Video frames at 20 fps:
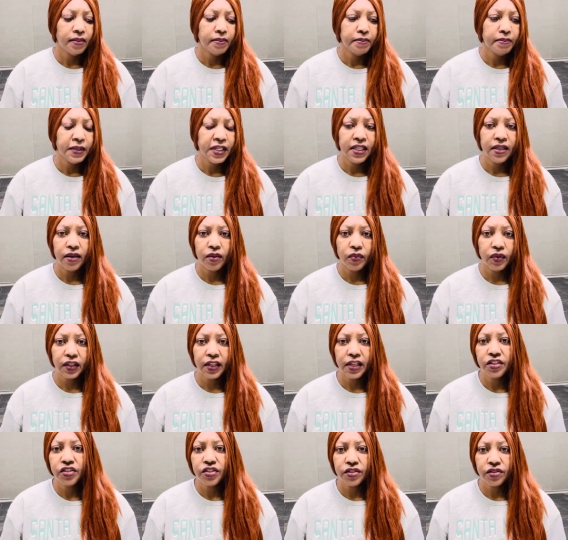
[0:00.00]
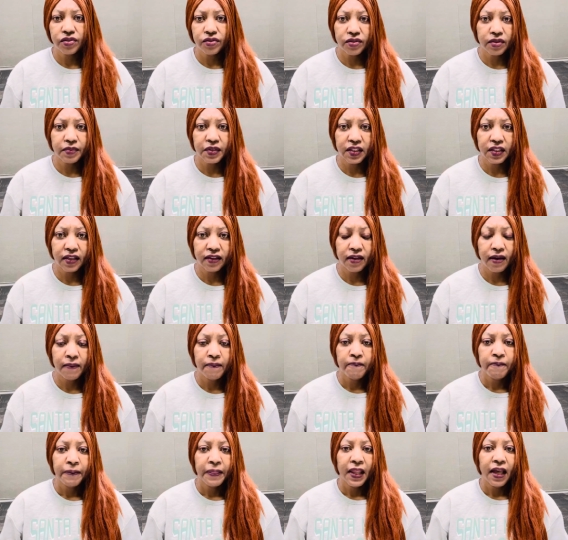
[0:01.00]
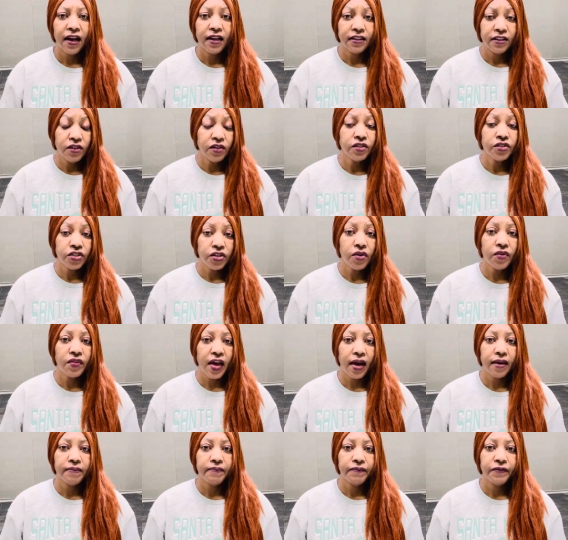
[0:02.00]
media relations or something like that. You can show that.